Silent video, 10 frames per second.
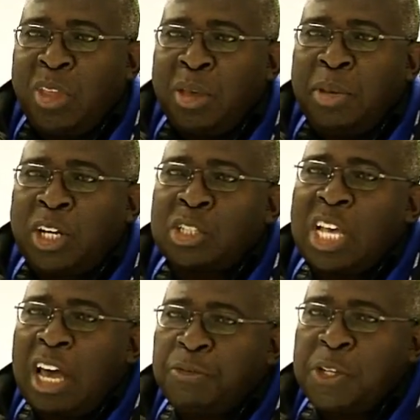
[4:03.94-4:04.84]
Because
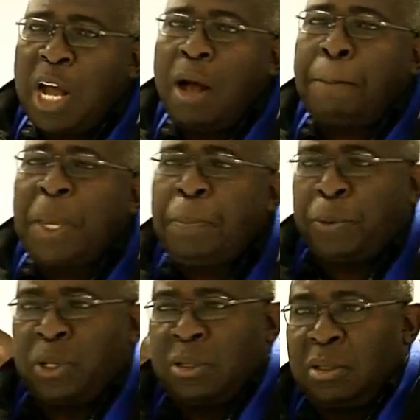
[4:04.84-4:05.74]
after a
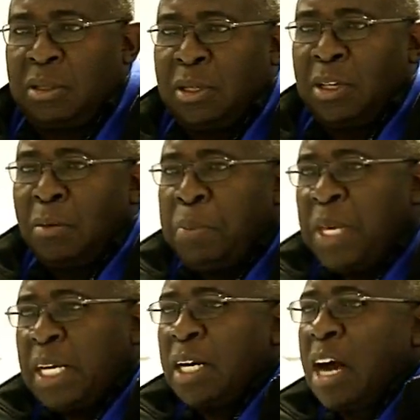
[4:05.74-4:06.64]
people
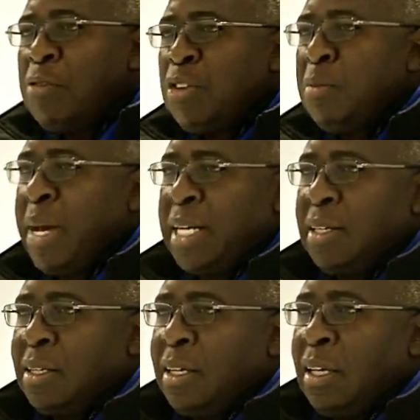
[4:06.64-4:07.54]
pick a
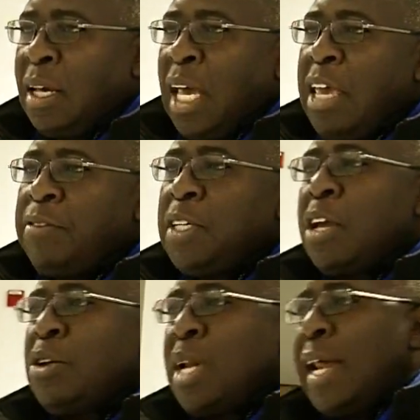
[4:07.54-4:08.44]
government, even the
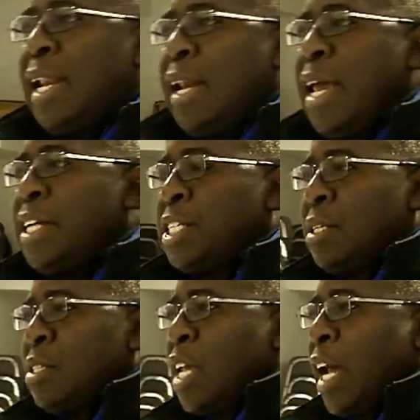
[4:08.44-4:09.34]
United
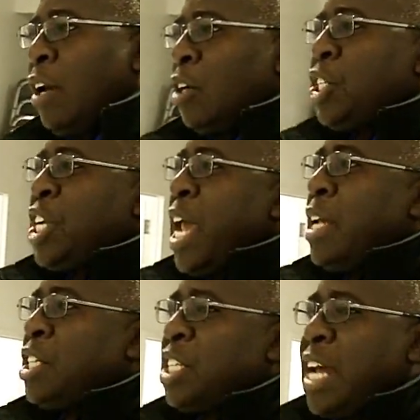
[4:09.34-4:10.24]
Nations cannot
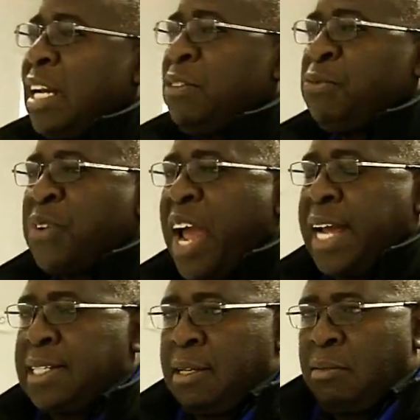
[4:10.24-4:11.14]
change that
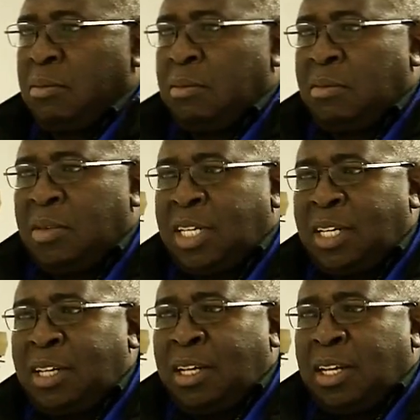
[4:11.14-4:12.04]
fact.
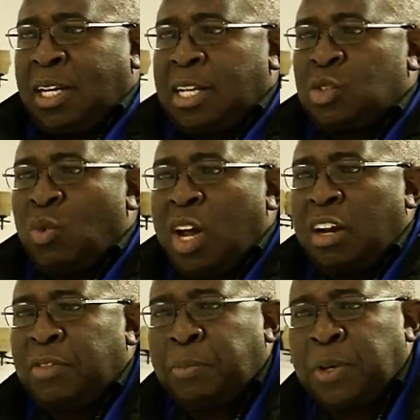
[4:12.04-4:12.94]
That's one
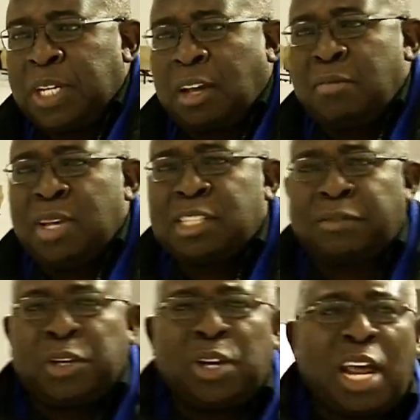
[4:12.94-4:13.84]
of the predicaments of
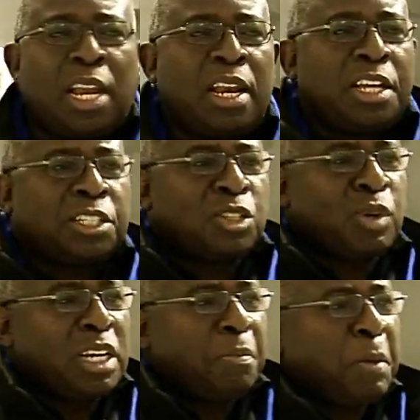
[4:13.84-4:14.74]
the United Nations
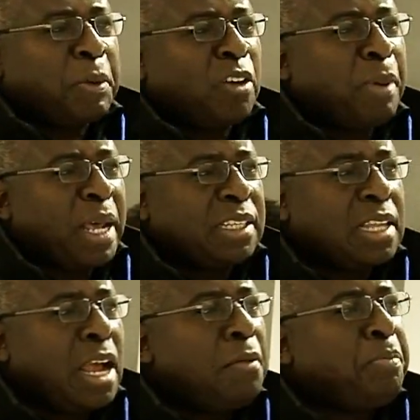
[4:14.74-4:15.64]
when the people of
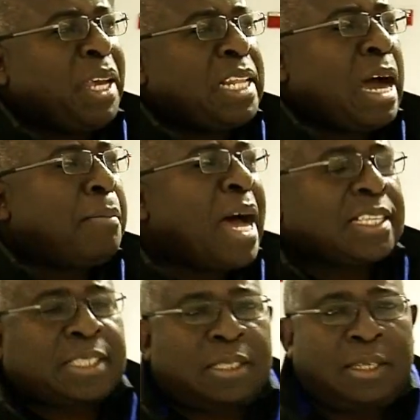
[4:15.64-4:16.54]
Palestine picked
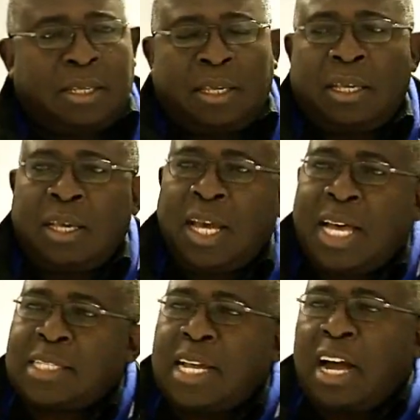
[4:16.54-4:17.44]
Hamas
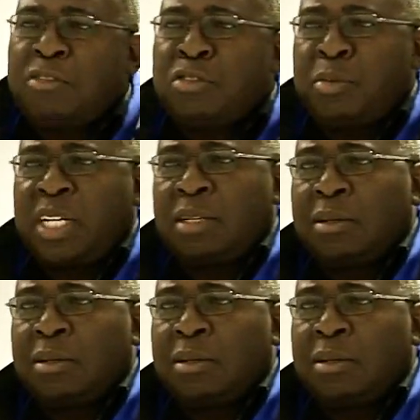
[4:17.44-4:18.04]
as their government.